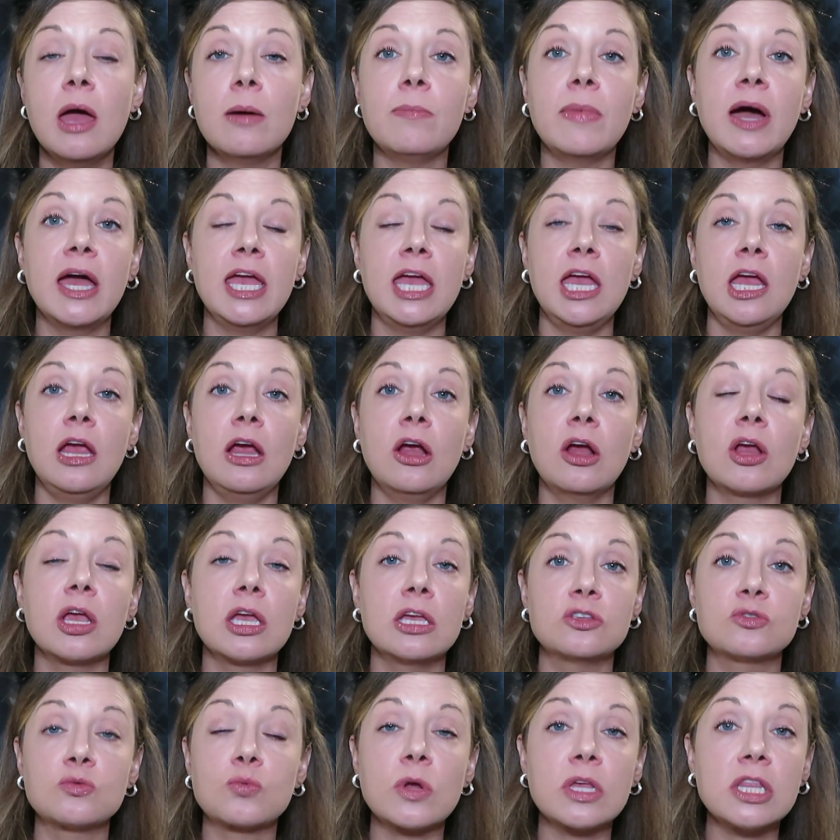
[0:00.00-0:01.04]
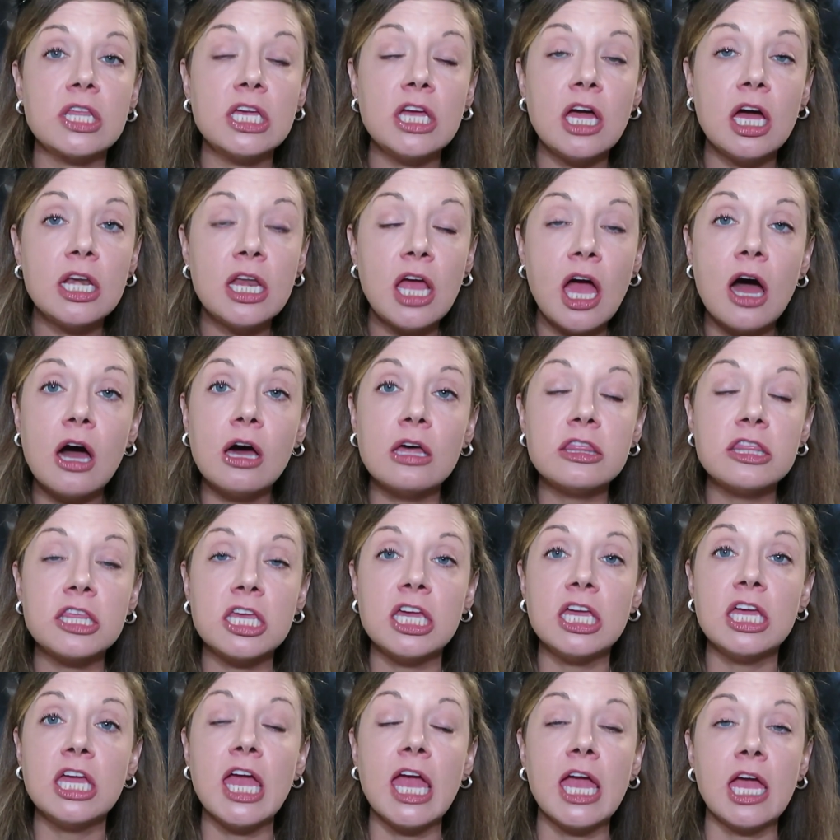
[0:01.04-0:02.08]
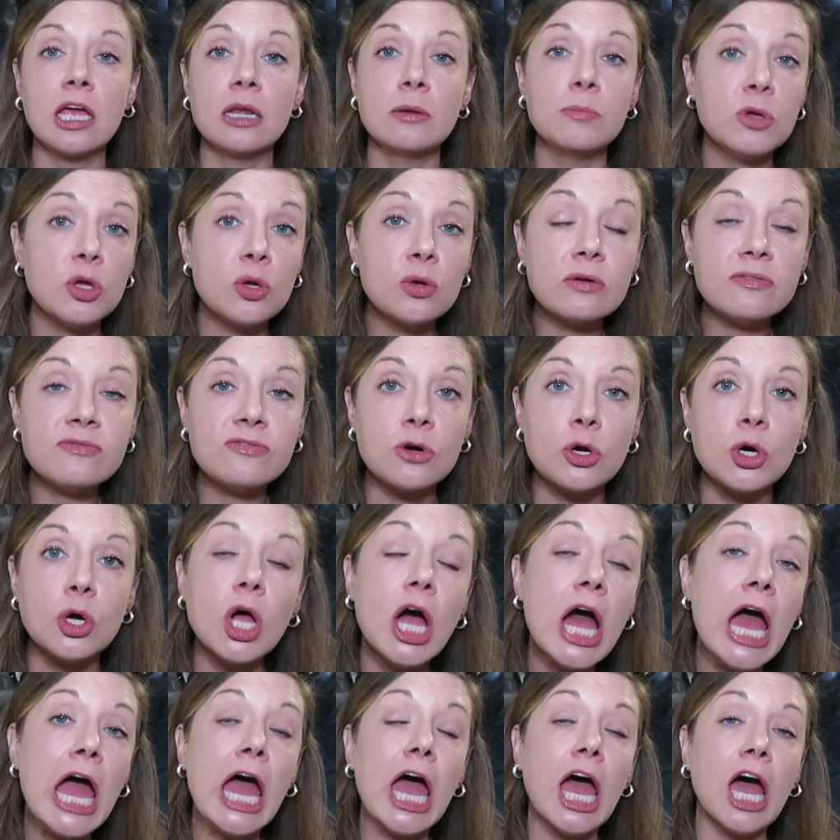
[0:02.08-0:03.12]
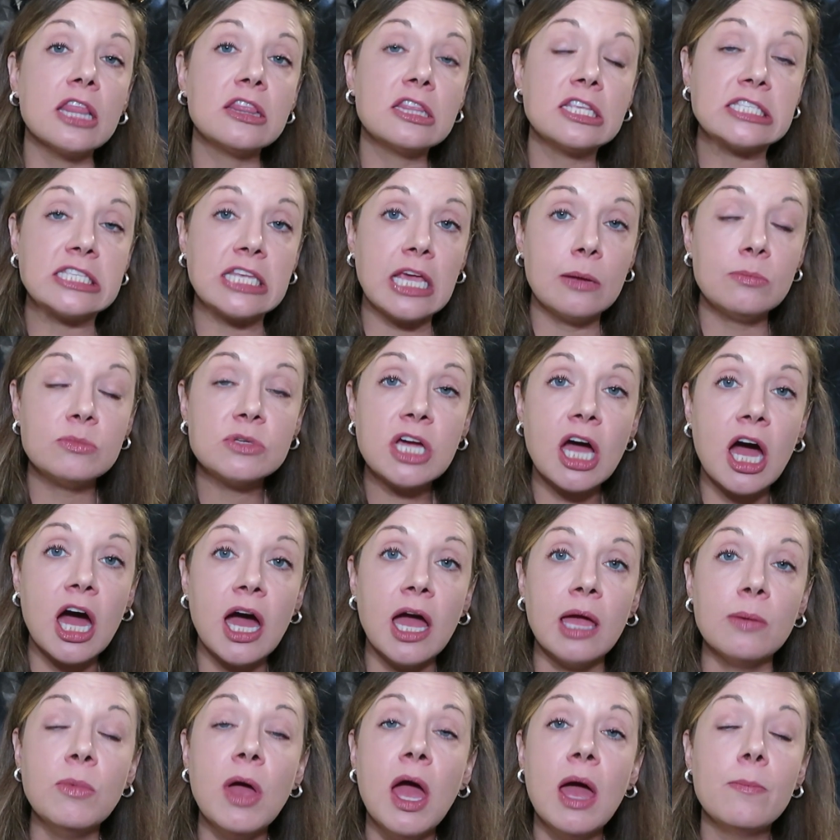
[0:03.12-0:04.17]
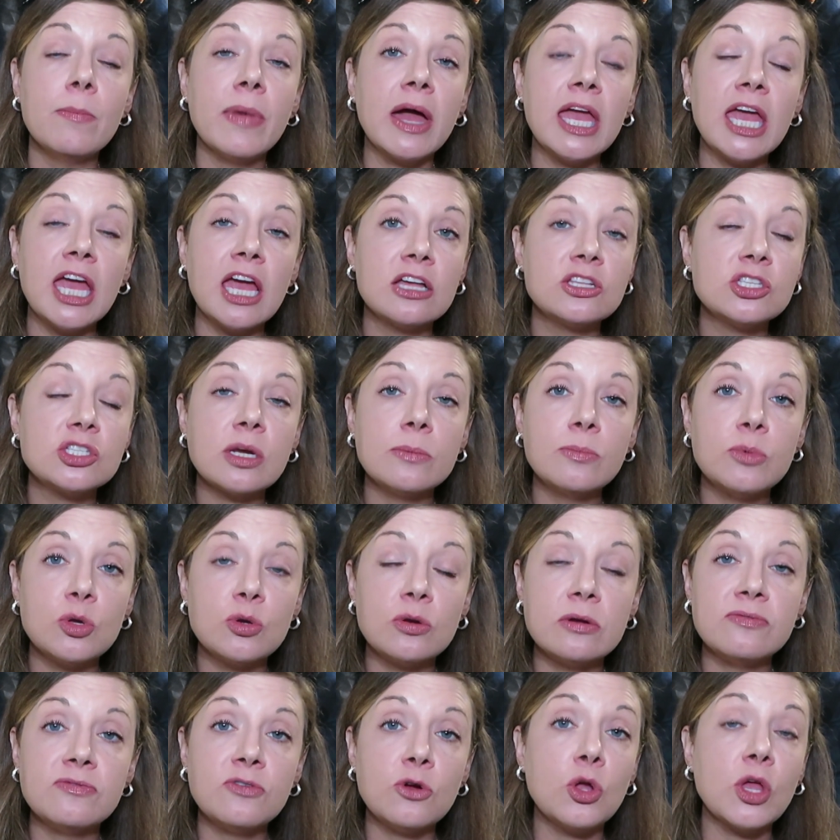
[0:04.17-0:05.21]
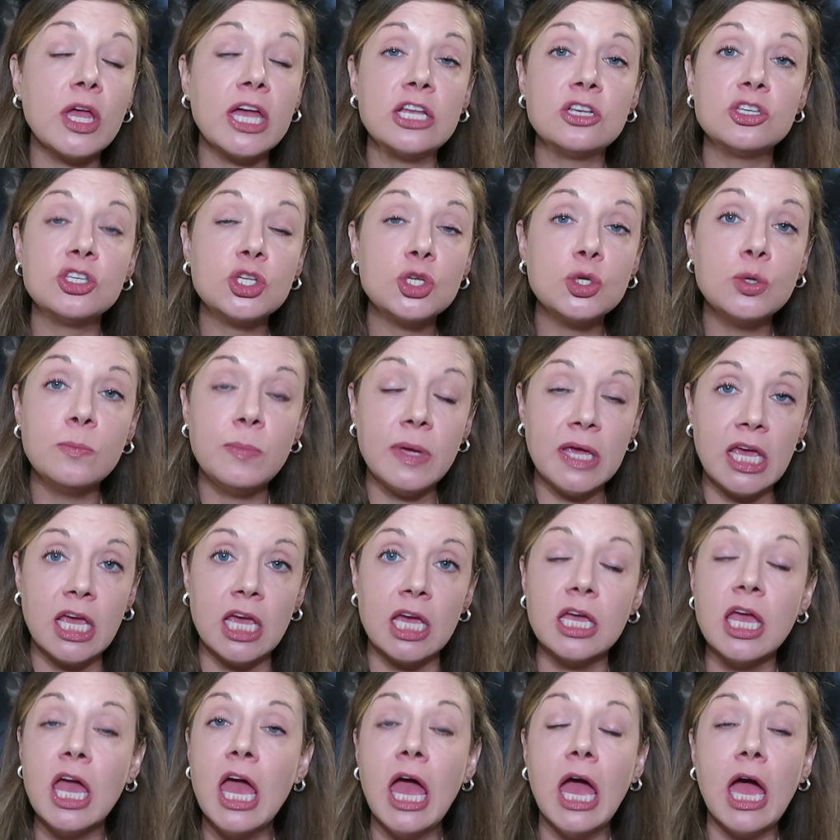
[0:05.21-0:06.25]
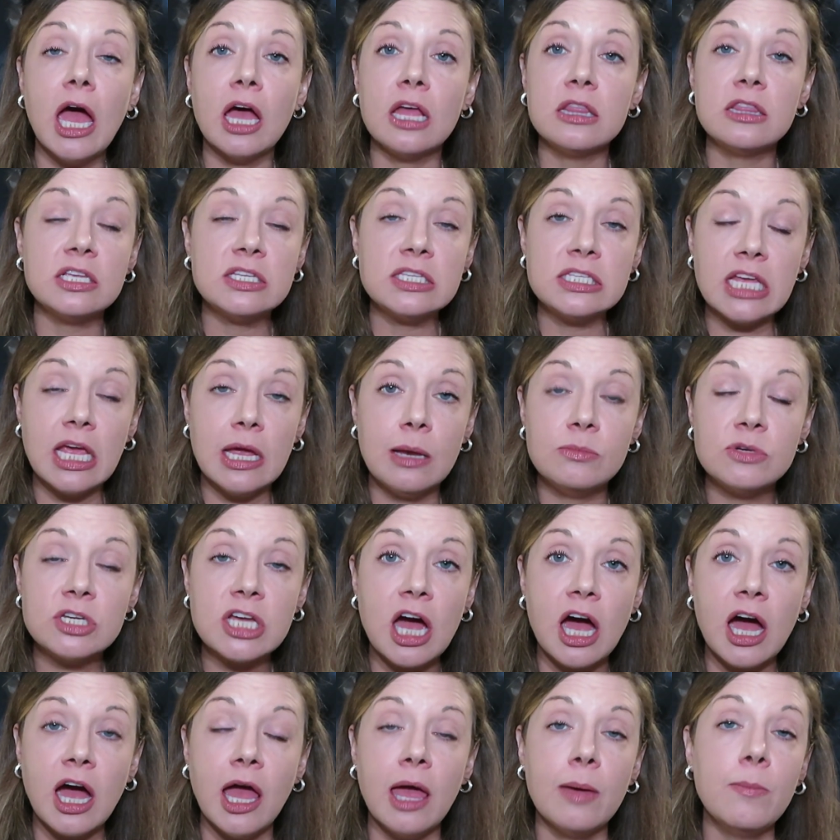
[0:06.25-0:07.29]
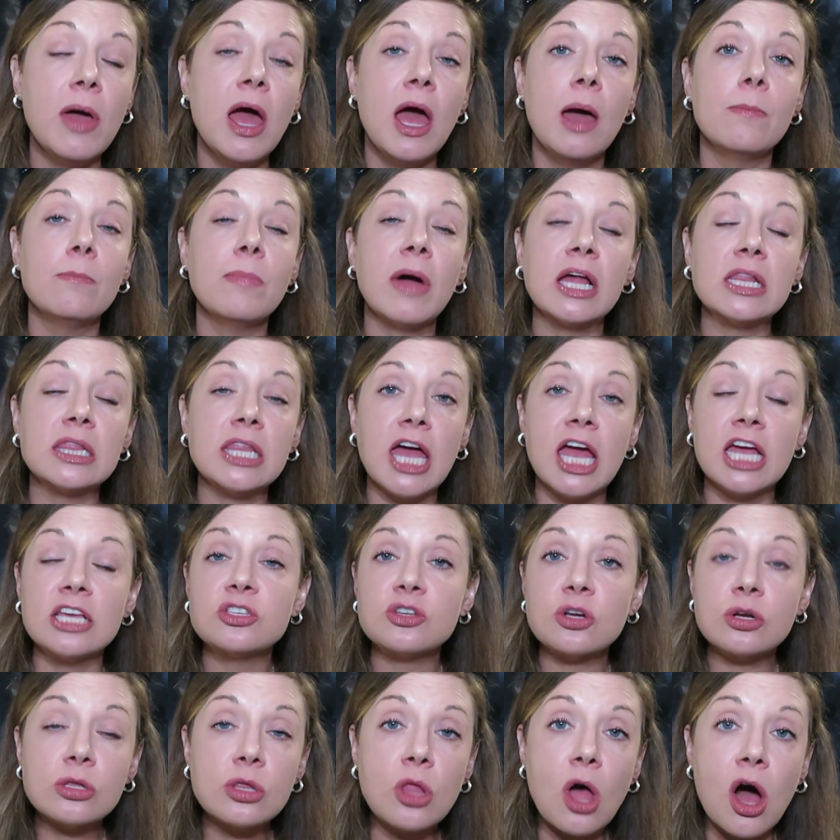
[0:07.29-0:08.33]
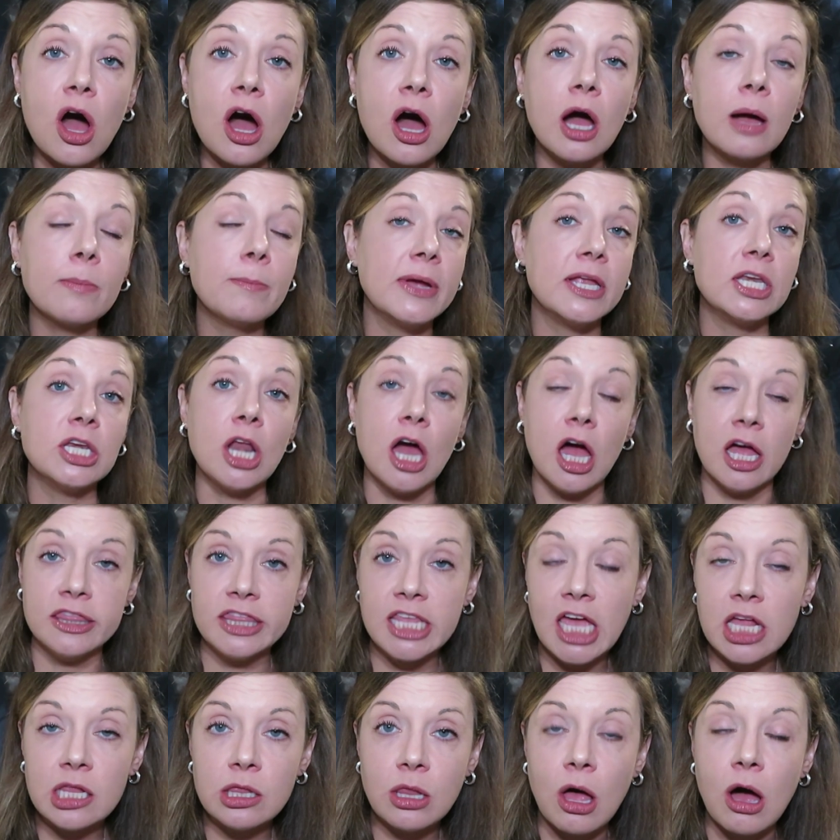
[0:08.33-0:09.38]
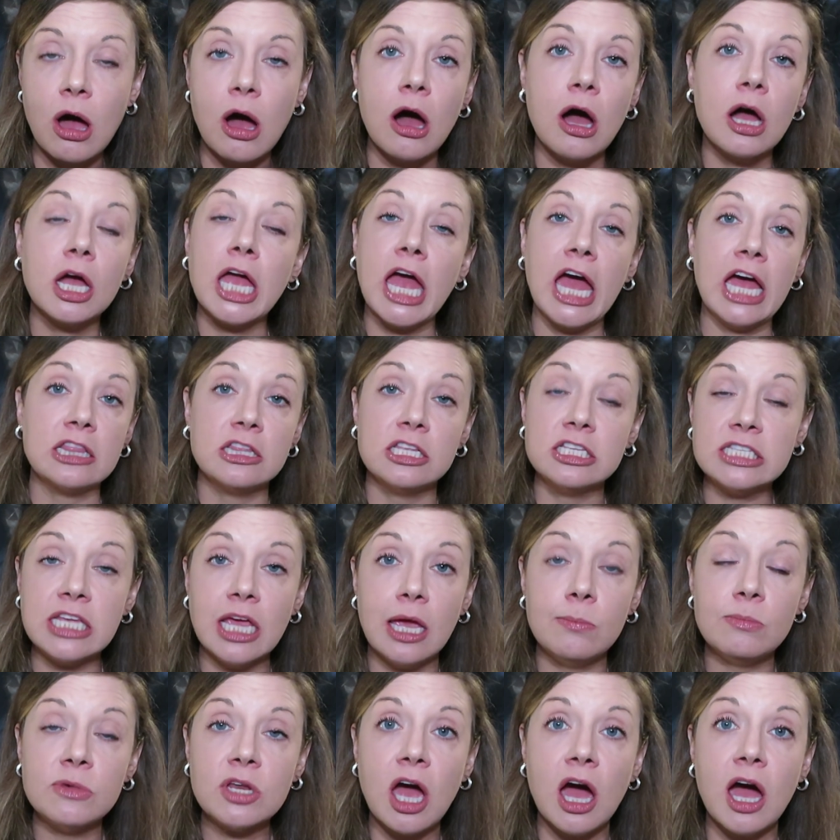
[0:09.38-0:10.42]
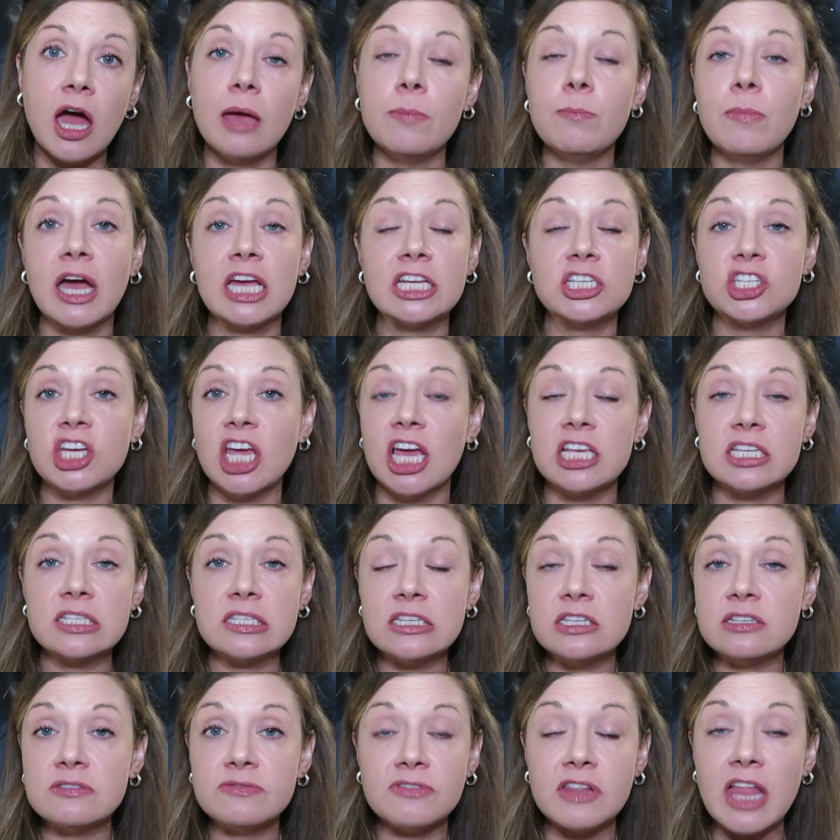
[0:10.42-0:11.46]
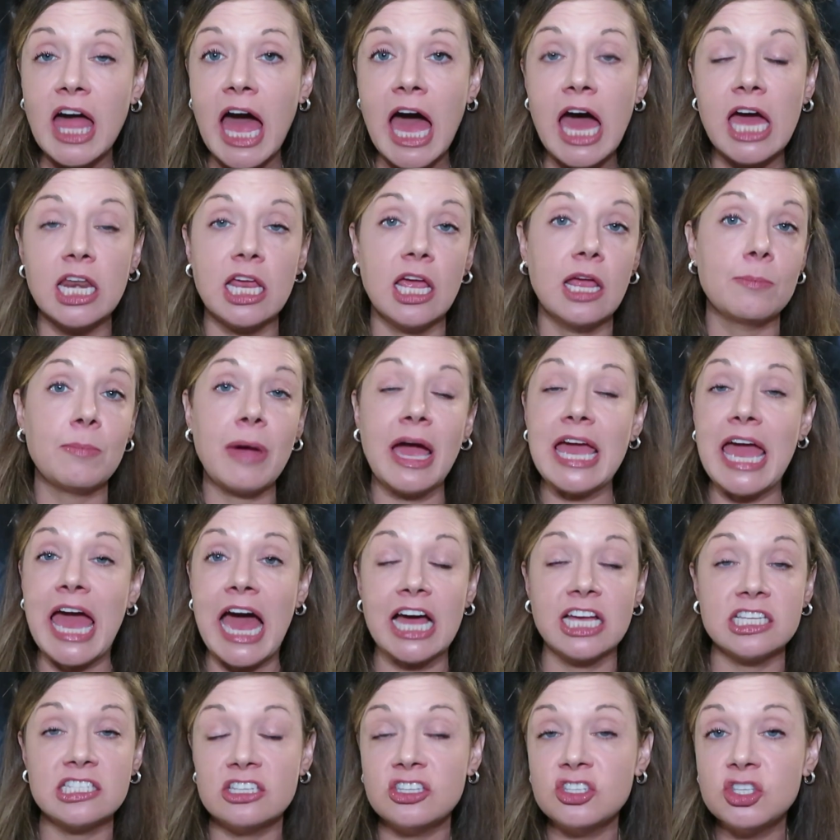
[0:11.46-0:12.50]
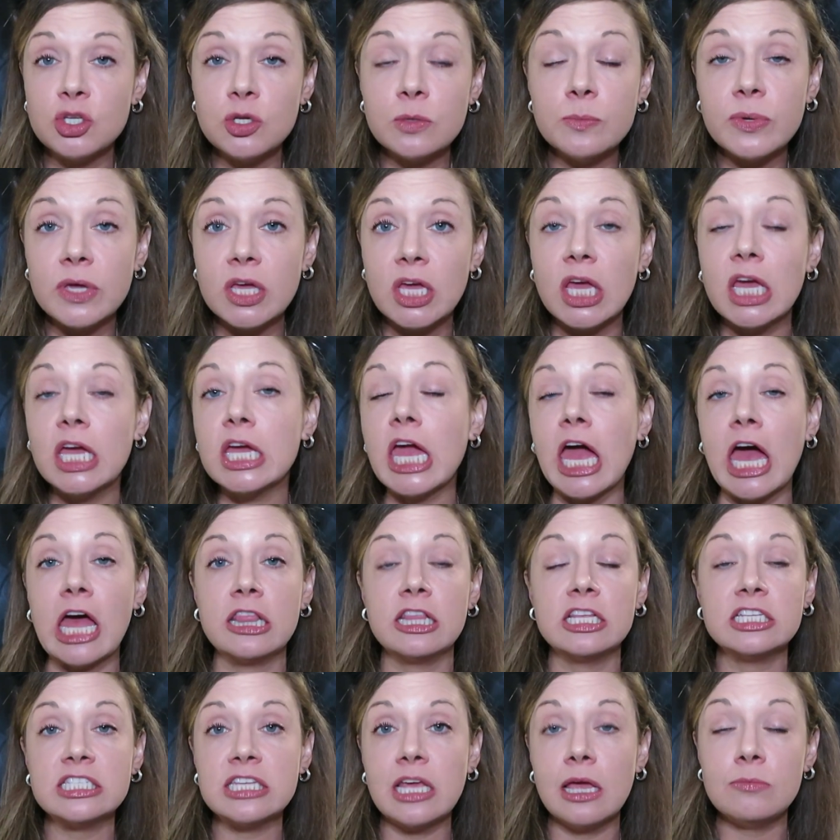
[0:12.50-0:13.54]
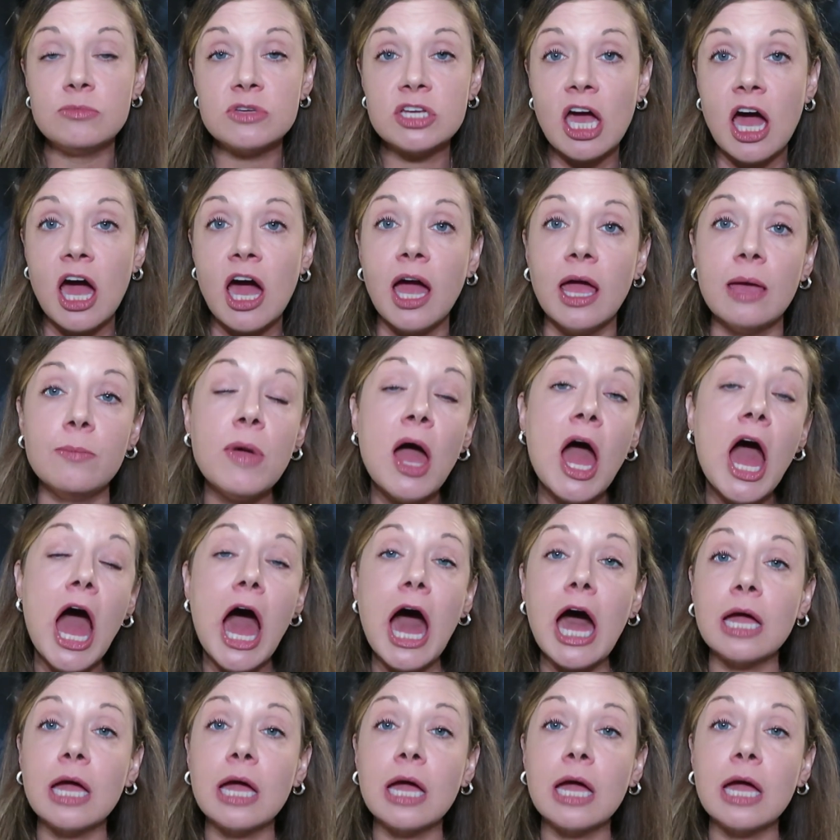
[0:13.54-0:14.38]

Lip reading: my hair is really unhealthy and beautiful at the same time, my hands are beautiful and too big at the same time, my legs are long but not that long at the same time, my chest is flat and my ass is too big at the same time,